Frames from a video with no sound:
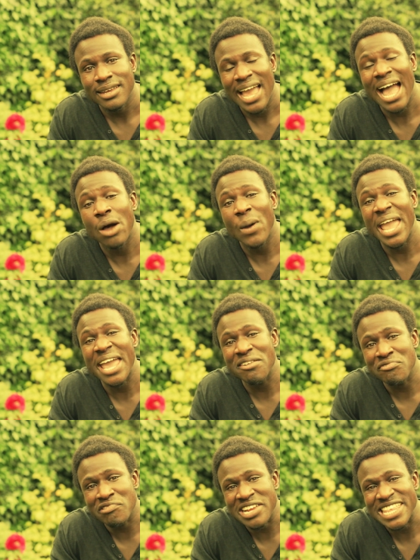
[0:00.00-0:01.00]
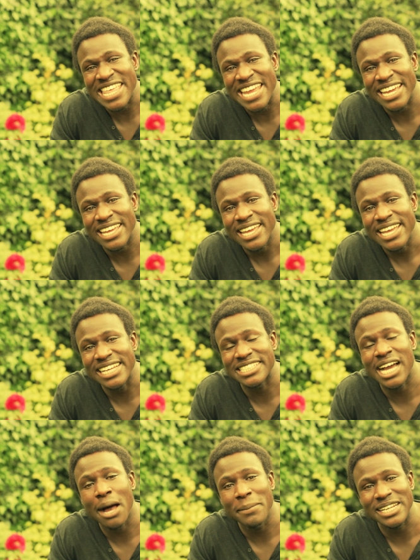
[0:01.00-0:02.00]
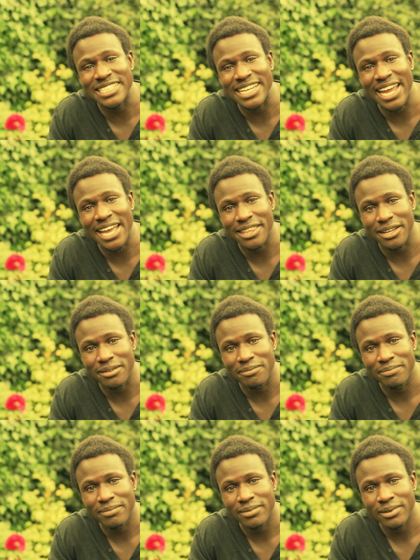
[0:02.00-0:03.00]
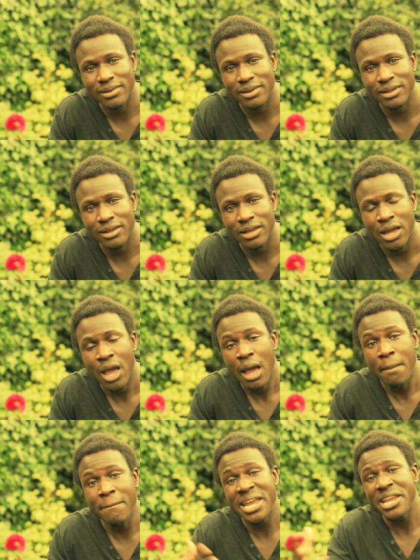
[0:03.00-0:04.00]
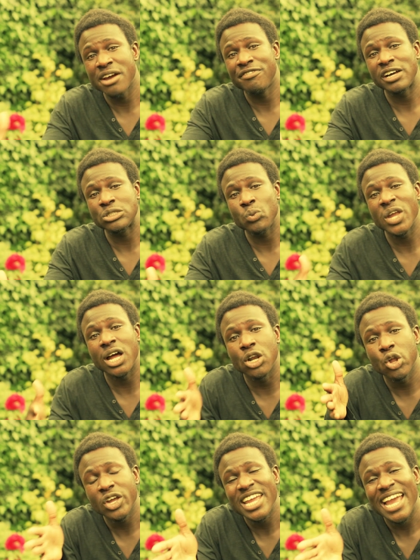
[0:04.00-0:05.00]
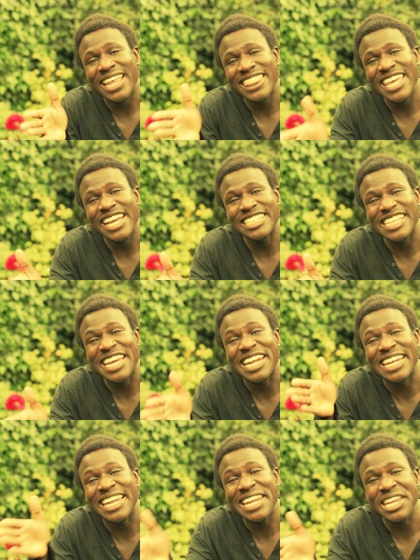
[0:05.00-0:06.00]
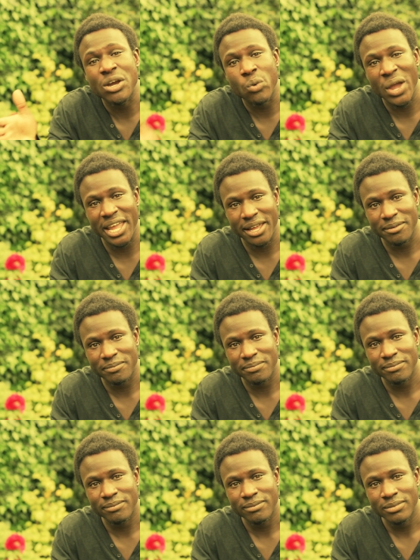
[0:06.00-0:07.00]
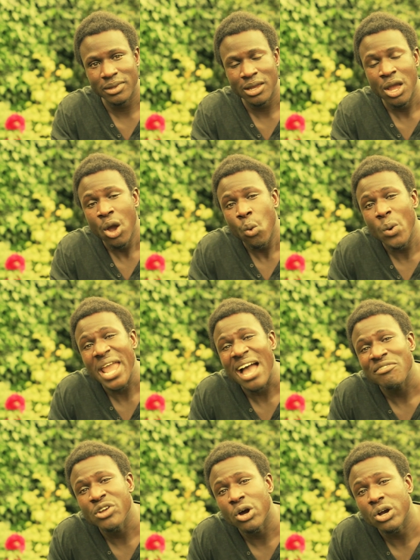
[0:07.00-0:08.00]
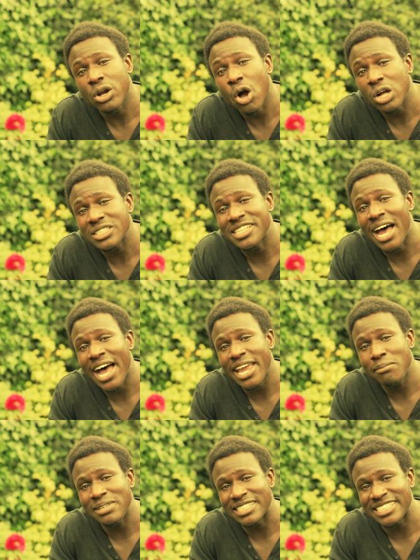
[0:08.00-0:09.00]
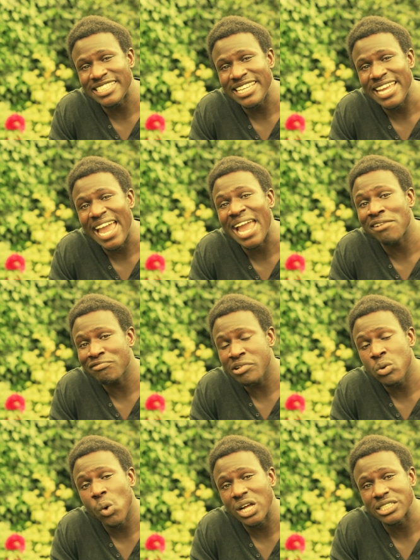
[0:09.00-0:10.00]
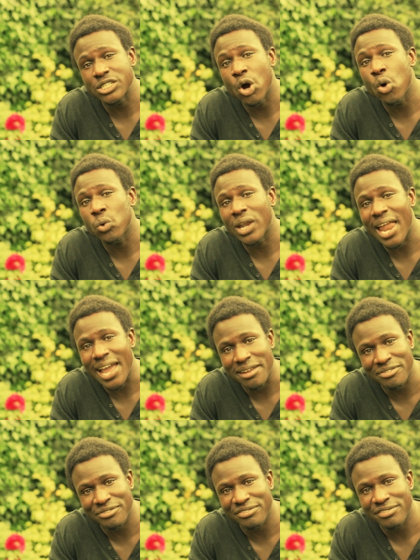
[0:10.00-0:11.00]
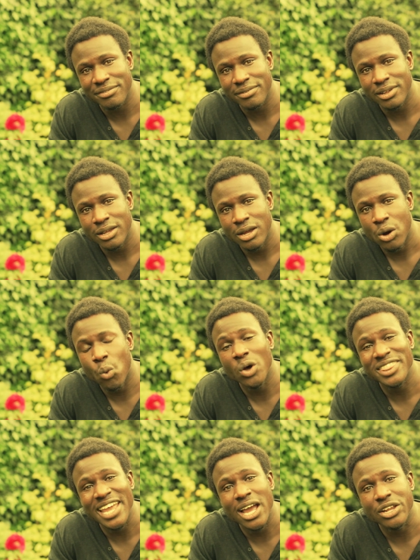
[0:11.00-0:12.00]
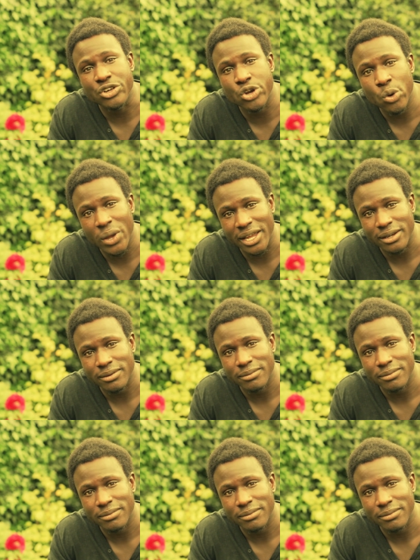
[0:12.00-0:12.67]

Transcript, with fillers: how everything is coming together. Many of us, we are looking at things in a linear way. We have not got time to see everyone's whole life, what they are doing,